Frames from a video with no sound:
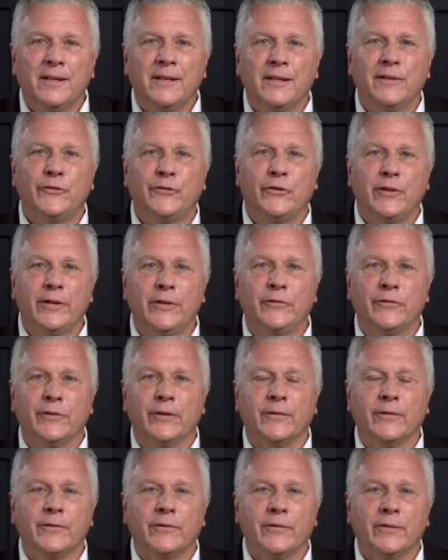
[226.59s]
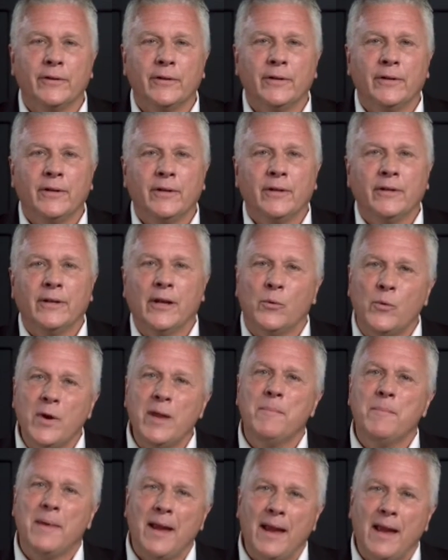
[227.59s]
as citizens. Now,
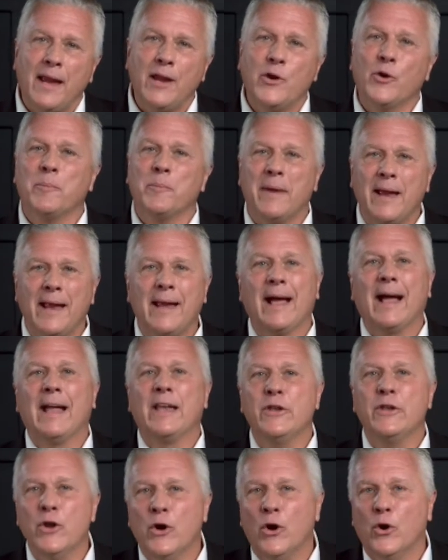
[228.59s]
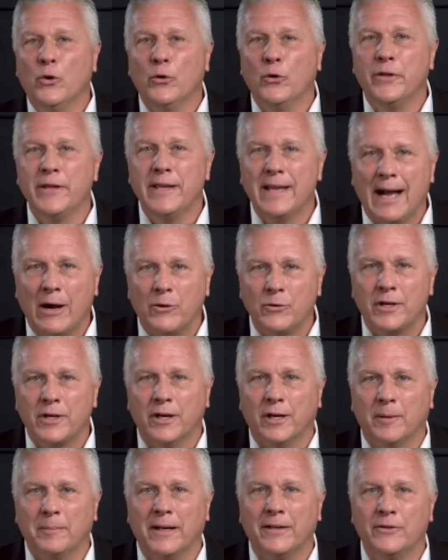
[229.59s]
we may or may not know the
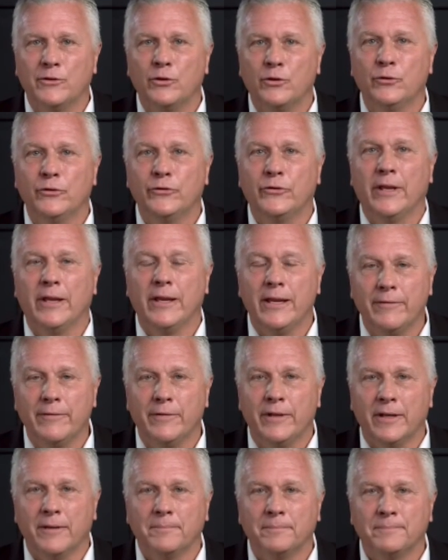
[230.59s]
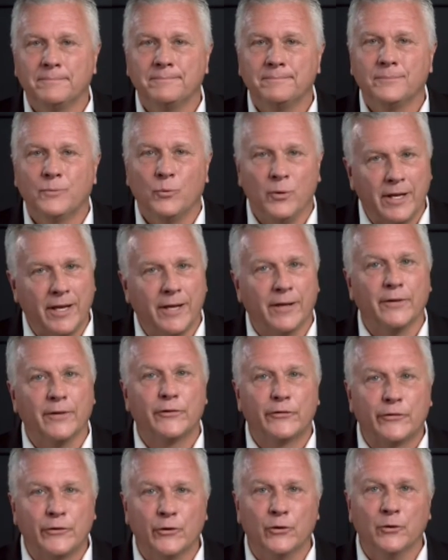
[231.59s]
outcome on Tuesday evening. We can
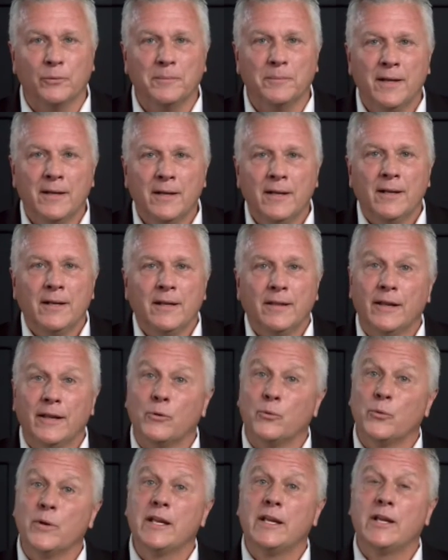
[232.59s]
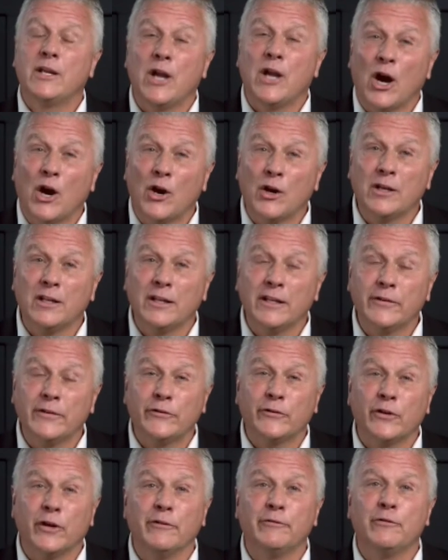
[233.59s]
assume that
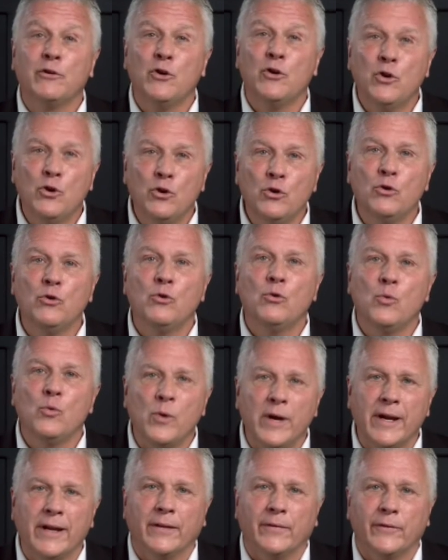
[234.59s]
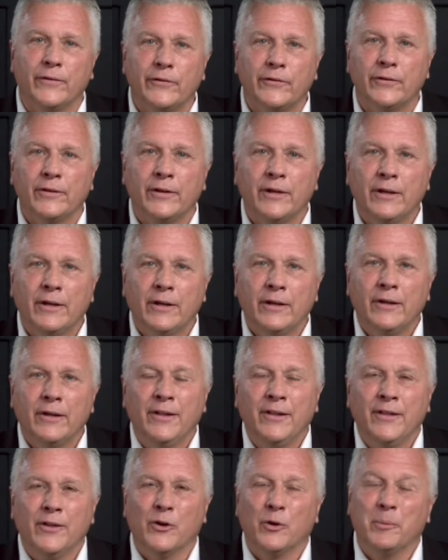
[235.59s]
regardless of who wins,
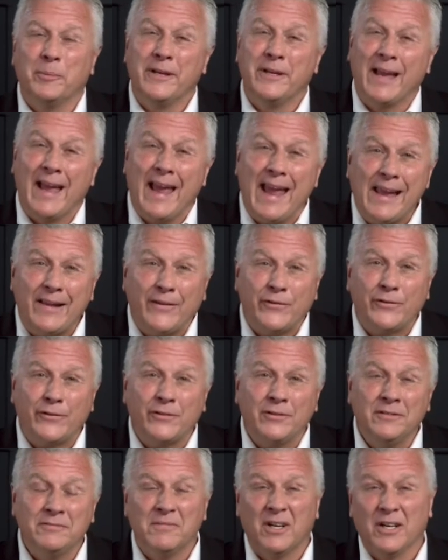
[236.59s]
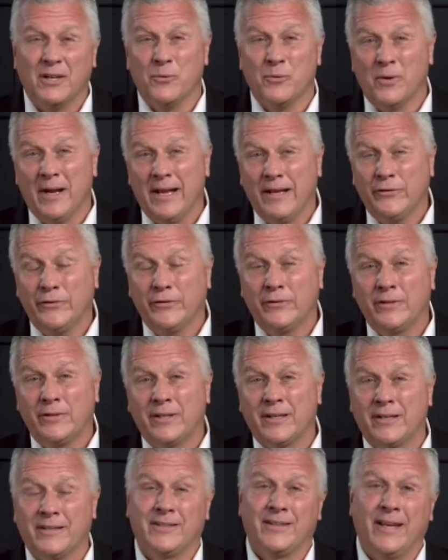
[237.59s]
there will be angst, unrest,
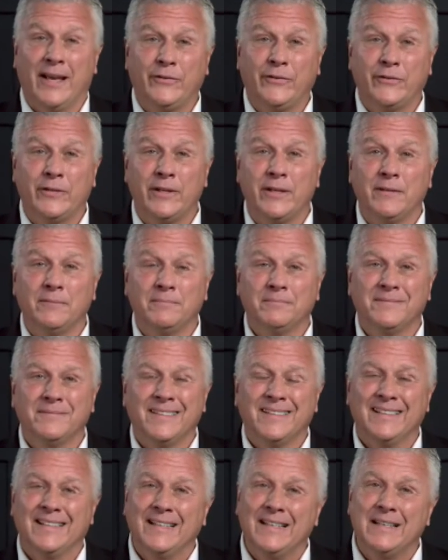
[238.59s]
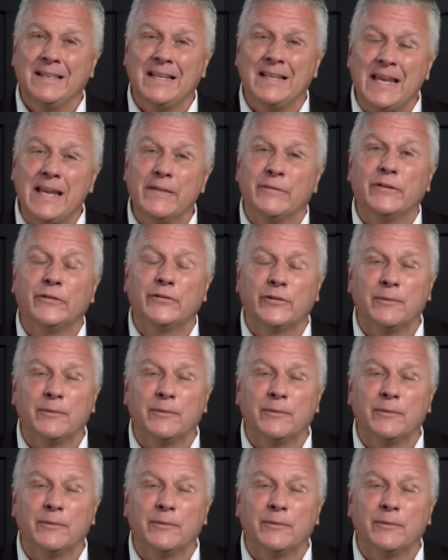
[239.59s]
contesting, and even